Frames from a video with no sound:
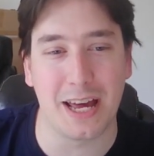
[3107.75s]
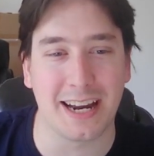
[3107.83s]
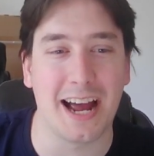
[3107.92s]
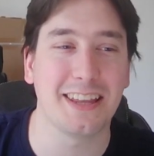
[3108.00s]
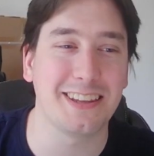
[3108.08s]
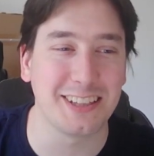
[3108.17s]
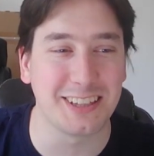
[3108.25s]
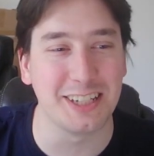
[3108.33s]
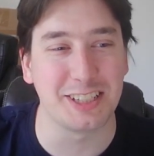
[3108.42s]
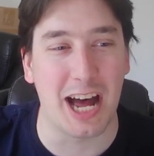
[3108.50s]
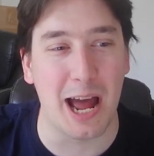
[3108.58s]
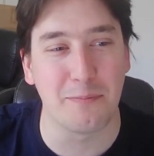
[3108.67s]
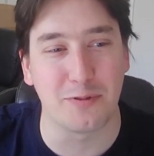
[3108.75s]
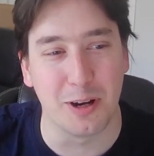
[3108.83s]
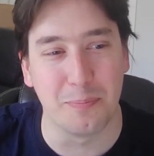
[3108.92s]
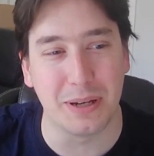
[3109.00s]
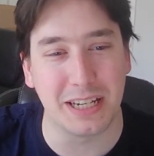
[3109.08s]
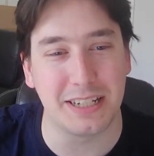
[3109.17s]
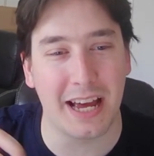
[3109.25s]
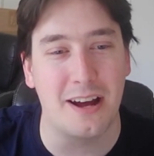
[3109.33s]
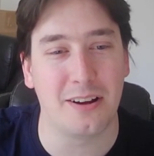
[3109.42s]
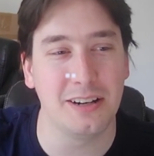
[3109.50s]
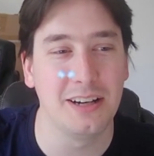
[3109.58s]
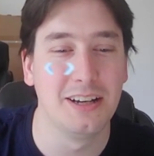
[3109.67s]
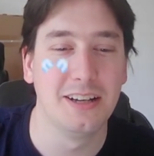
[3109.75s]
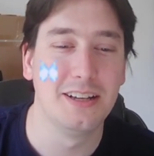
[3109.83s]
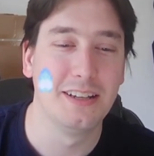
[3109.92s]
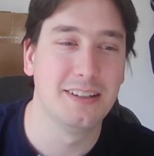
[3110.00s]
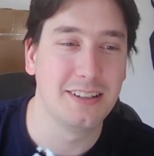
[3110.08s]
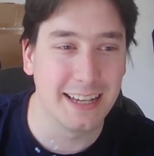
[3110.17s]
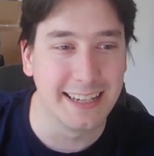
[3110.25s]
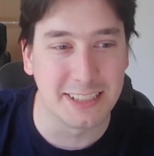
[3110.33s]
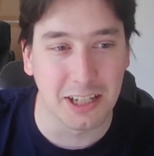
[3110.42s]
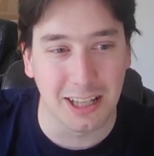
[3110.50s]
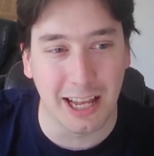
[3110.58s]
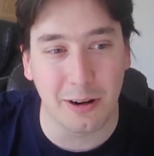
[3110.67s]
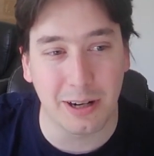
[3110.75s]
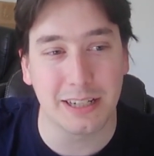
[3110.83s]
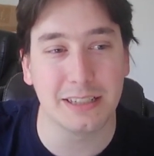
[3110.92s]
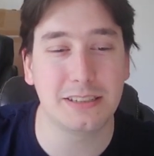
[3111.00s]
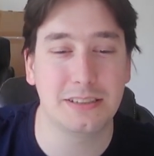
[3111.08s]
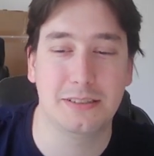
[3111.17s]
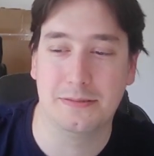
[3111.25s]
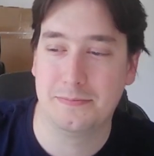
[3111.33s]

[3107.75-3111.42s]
and I think that time for a beatdown is hilarious.